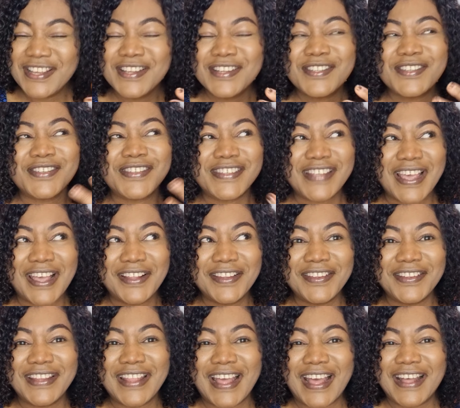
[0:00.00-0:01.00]
to tell
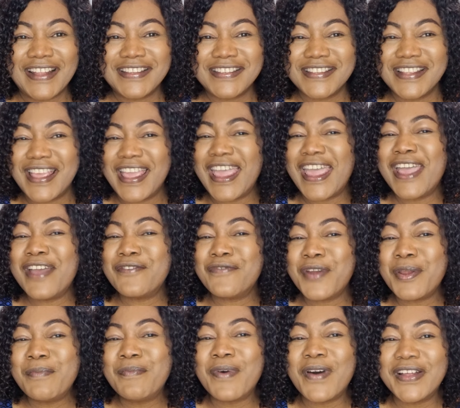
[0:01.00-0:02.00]
you that
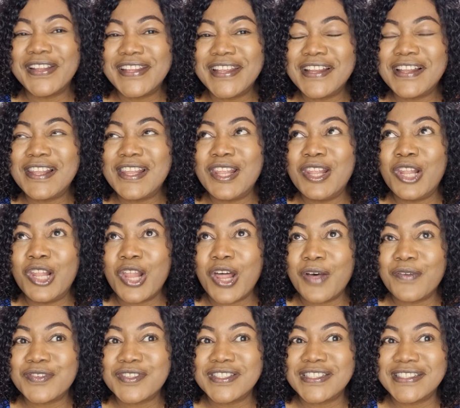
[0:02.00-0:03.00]
everybody
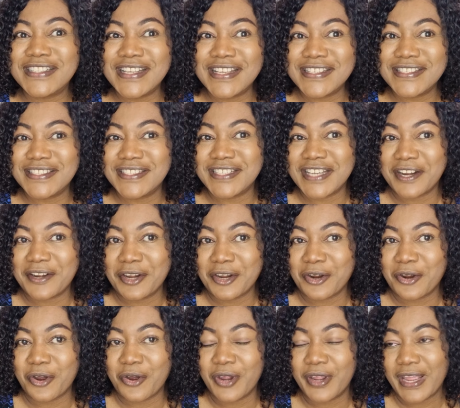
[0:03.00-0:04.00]
loves this
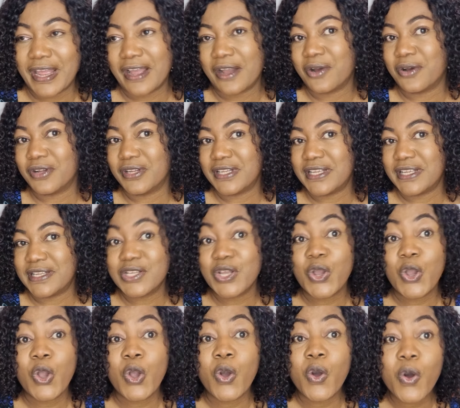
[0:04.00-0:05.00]
Jericho, I call it
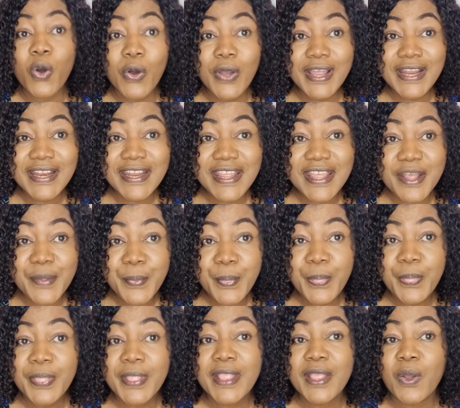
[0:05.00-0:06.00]
coily
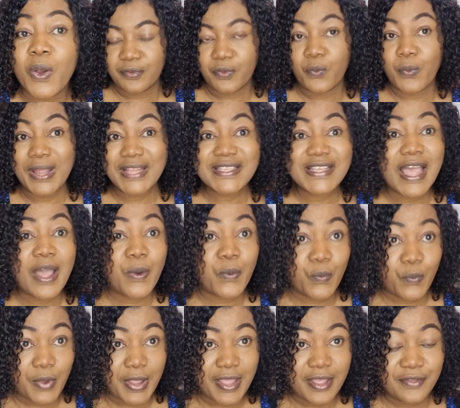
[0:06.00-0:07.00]
or wet and
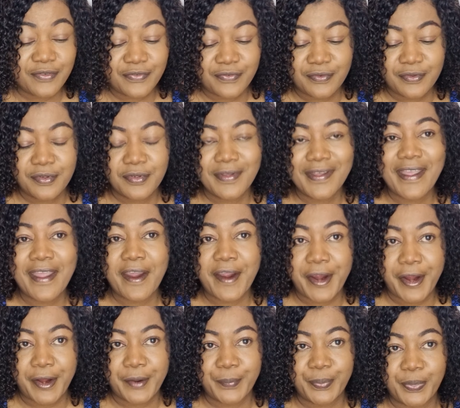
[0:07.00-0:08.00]
wave
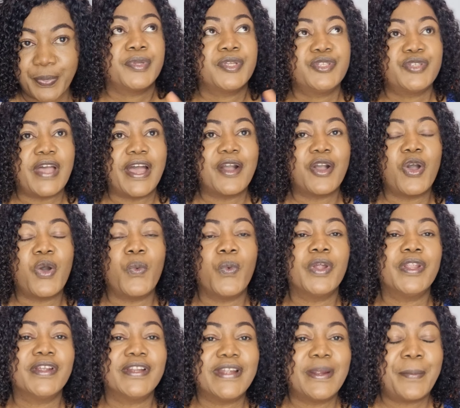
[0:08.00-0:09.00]
hair, okay? So I got one
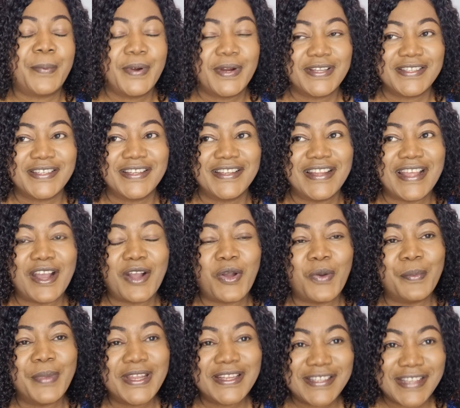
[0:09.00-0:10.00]
other person that
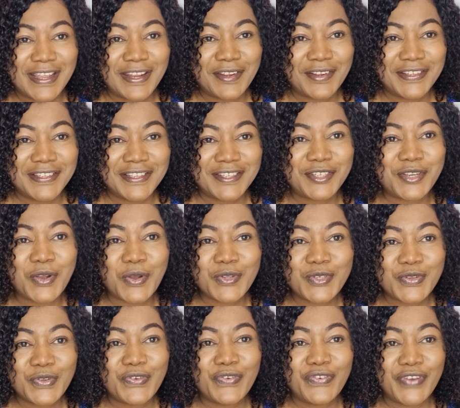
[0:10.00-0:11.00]
commented on this. She
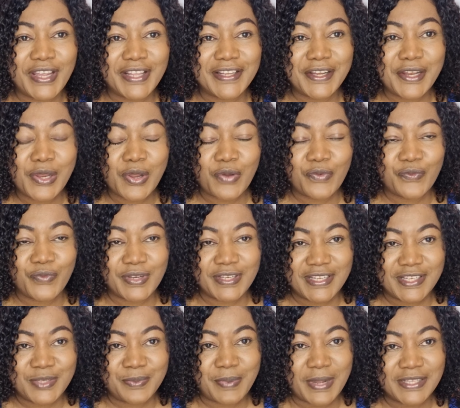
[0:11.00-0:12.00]
also fell in love with
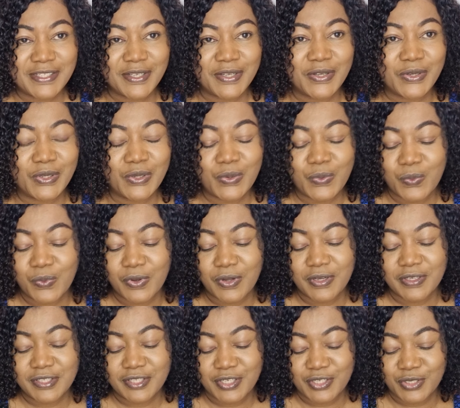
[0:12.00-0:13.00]
this particular
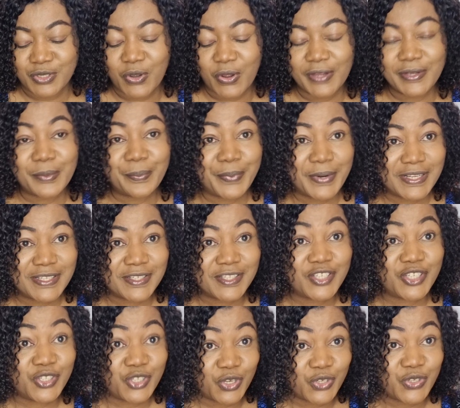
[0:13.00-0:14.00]
one. She's not other person.
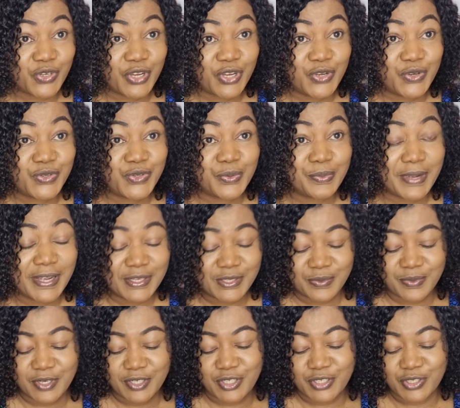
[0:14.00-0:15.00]
She's also a YouTuber as
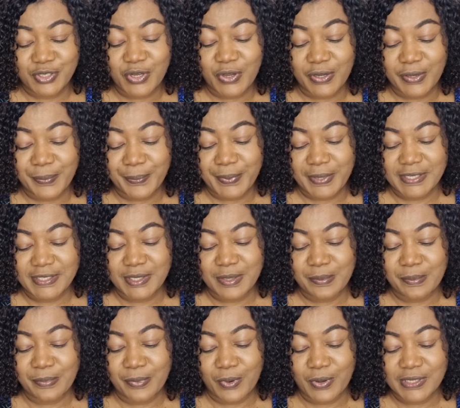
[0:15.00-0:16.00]
well. She's not other
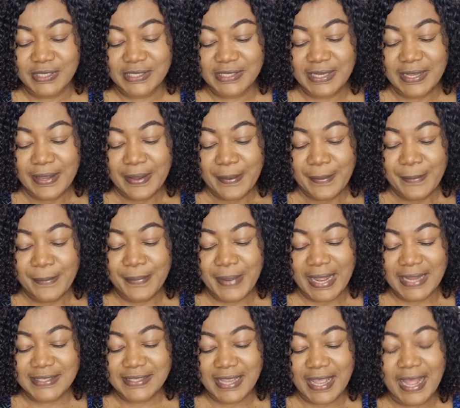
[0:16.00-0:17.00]
person, but
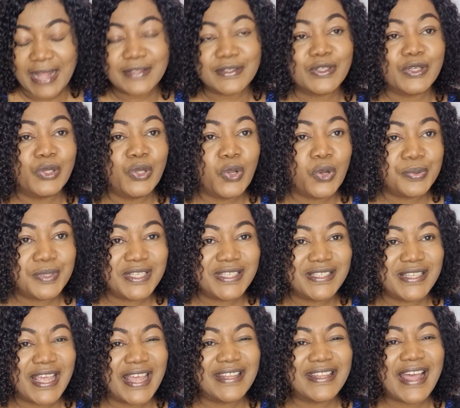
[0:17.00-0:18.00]
Bat at Globe. She
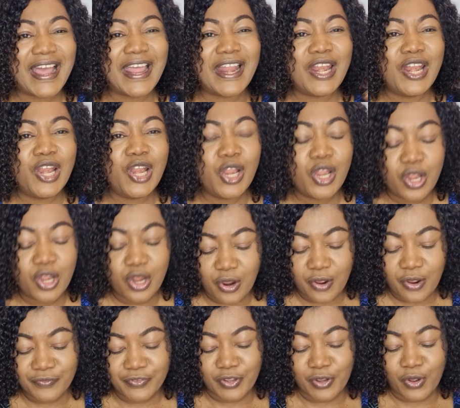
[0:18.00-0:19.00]
said, I
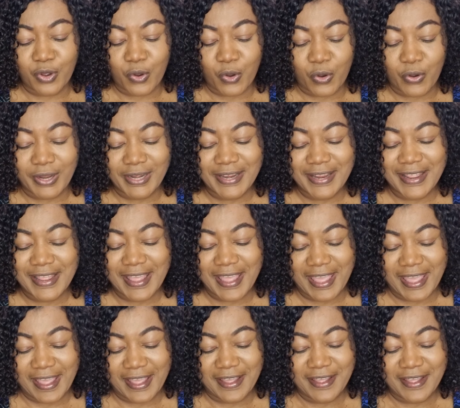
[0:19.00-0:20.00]
love the coily
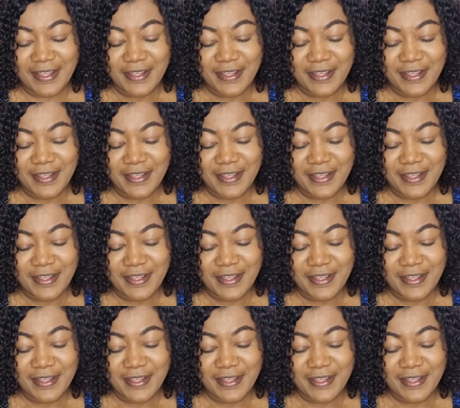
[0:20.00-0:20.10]
hair.